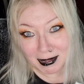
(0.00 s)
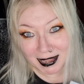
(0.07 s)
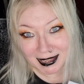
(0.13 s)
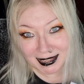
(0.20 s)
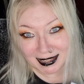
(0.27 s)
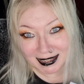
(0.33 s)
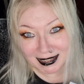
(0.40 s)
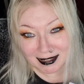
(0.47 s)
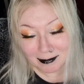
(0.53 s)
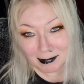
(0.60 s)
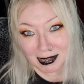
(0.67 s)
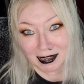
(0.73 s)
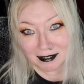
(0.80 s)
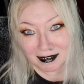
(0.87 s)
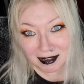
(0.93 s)
making,
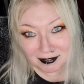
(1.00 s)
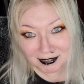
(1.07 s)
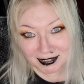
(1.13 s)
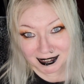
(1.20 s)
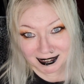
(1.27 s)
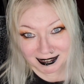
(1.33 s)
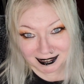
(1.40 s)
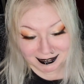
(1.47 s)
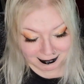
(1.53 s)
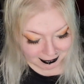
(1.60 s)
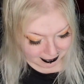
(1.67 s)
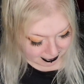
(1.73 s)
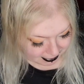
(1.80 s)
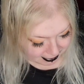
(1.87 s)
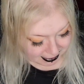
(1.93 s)
my crafting.
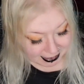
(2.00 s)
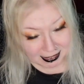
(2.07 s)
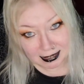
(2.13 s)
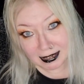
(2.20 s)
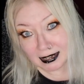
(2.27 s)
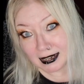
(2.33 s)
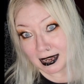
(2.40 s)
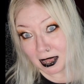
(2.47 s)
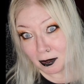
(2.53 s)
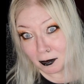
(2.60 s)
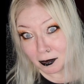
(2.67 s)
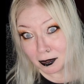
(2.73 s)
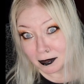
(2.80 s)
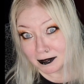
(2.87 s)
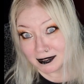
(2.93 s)
And now
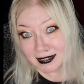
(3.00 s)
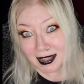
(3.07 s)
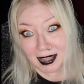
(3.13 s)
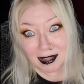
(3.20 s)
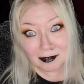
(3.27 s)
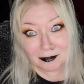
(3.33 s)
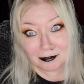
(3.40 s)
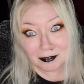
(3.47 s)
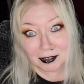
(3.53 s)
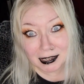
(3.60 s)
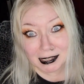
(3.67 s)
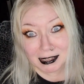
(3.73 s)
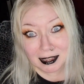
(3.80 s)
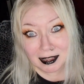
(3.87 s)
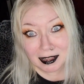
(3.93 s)
time for the
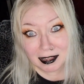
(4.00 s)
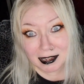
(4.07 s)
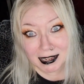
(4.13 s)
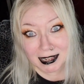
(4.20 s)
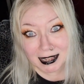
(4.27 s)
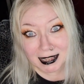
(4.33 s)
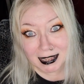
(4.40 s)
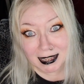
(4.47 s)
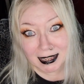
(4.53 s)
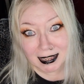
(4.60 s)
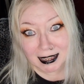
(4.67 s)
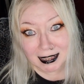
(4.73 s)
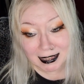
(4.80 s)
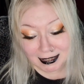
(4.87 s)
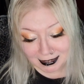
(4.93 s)

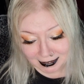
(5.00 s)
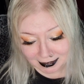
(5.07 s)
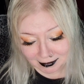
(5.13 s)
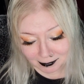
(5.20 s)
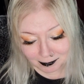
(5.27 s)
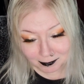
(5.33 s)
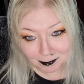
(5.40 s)
clothing.